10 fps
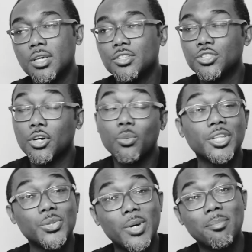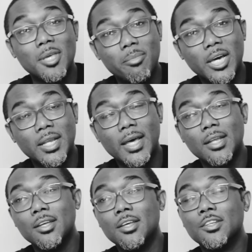So what do I mean by
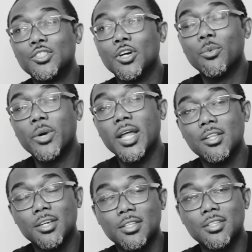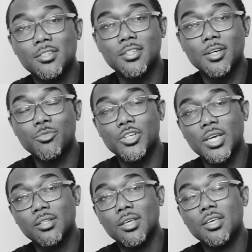that? So when I look at this
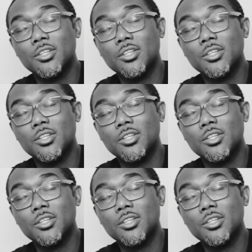subject,